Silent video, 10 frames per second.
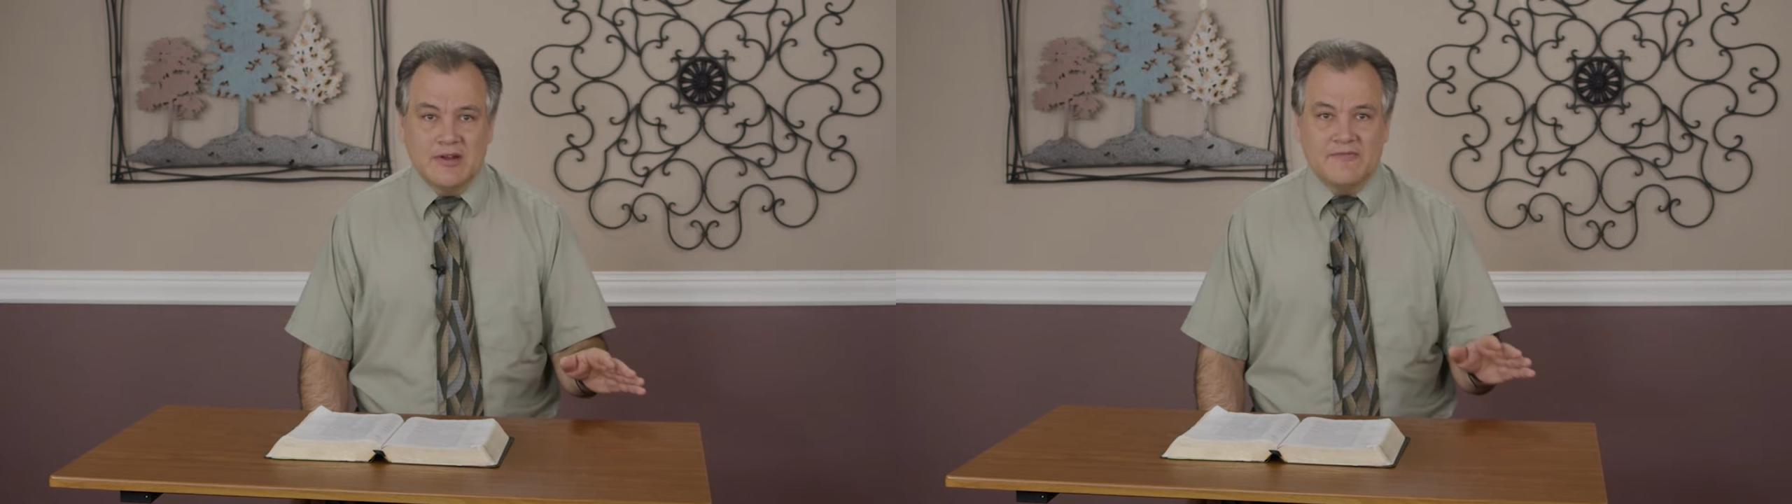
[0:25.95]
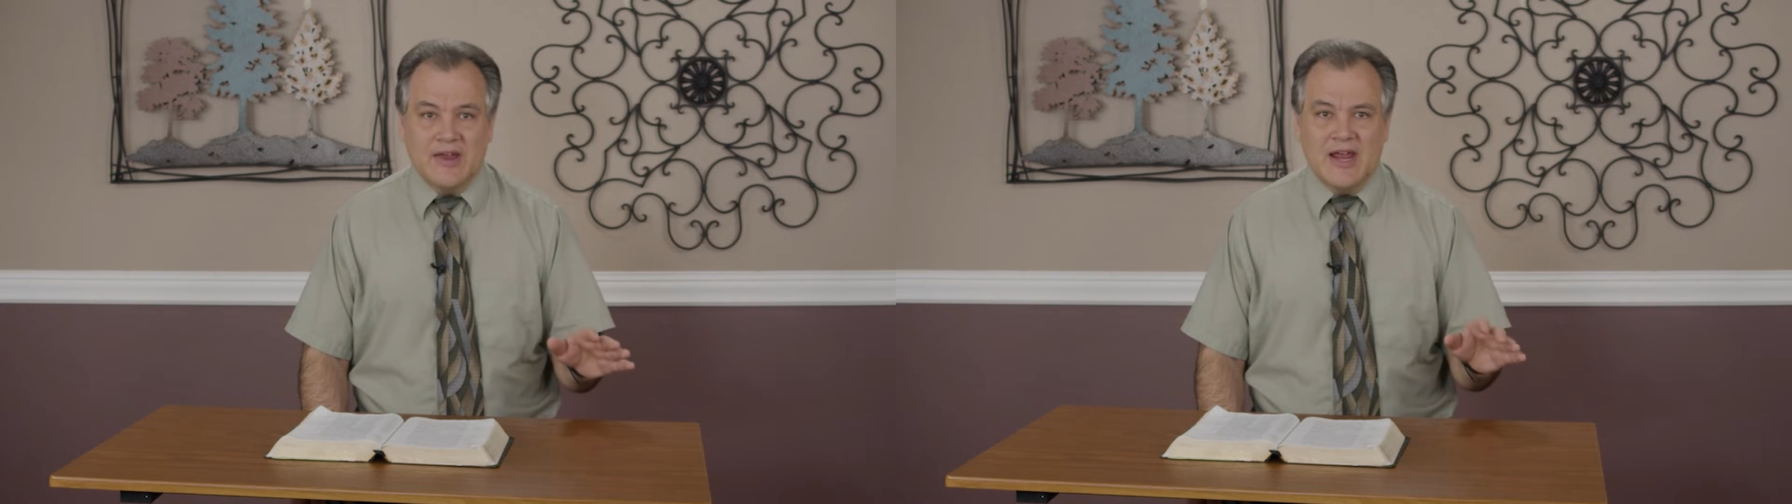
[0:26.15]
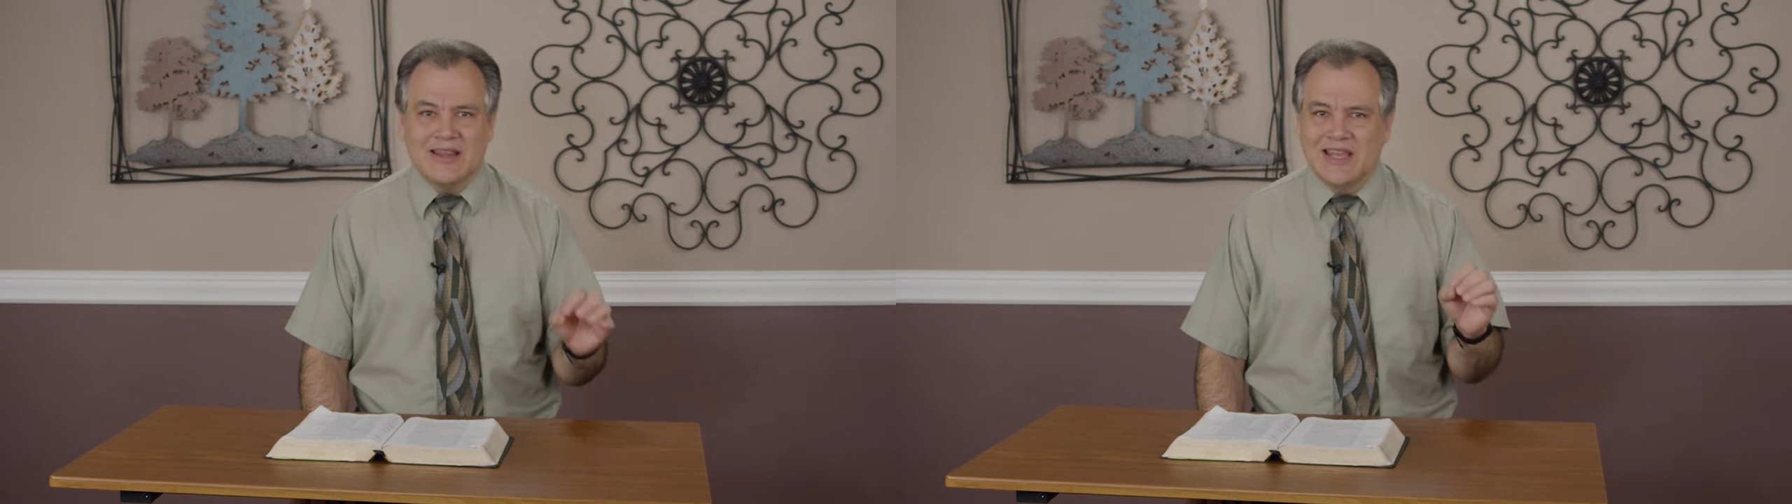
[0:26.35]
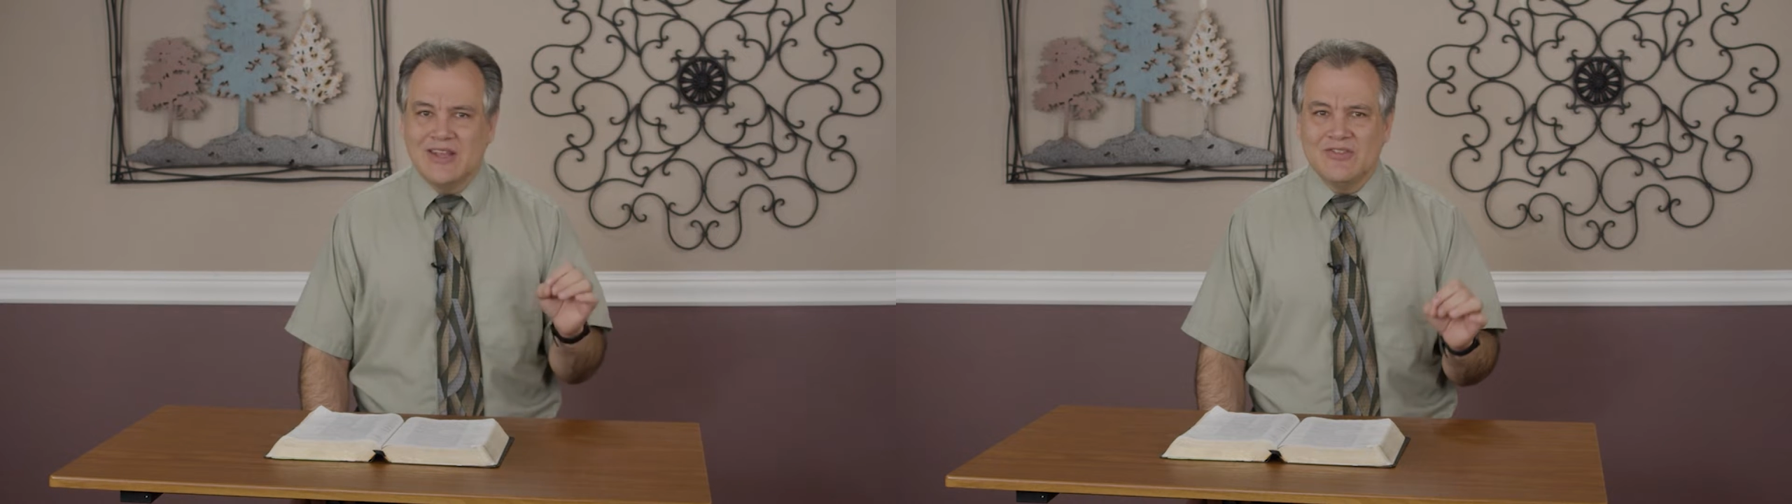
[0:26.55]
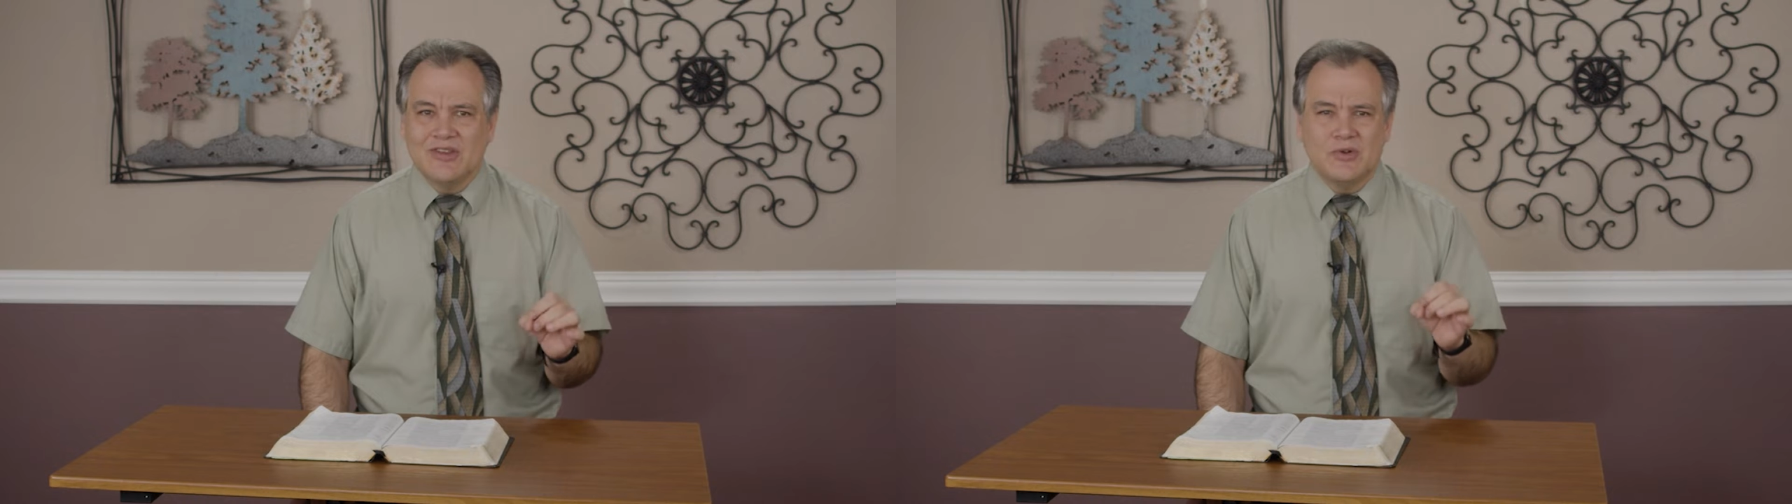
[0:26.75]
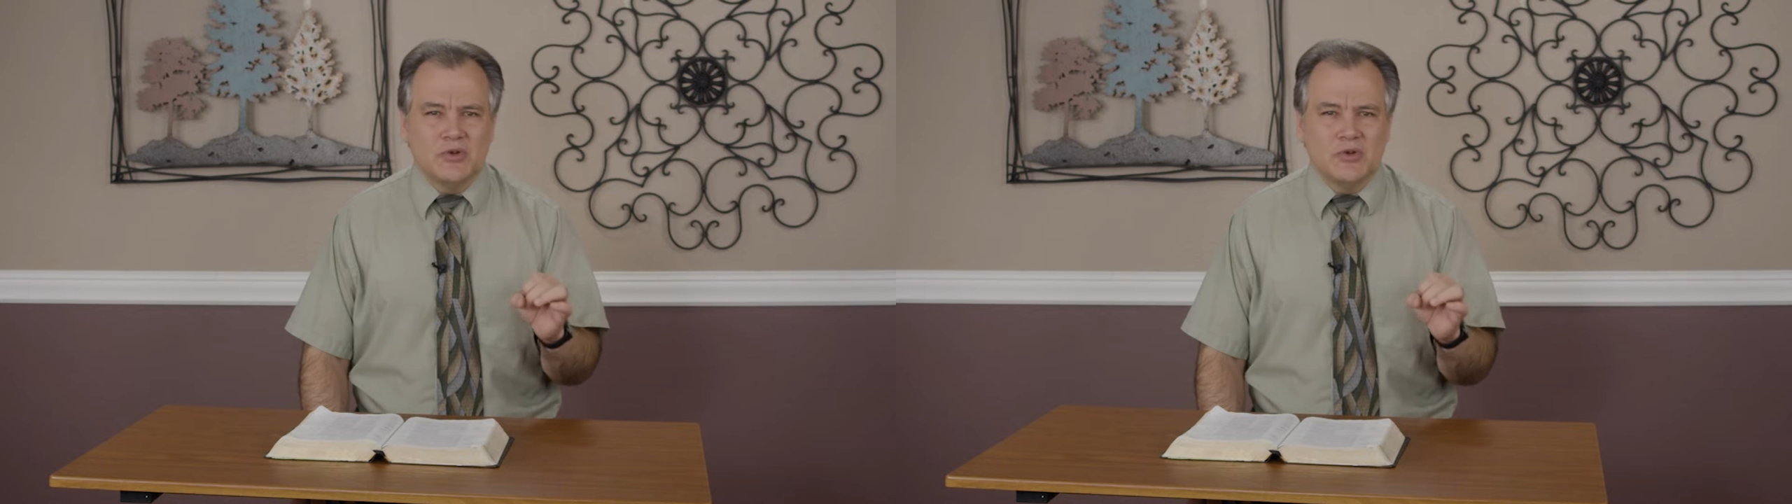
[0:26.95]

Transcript: In fact, they consider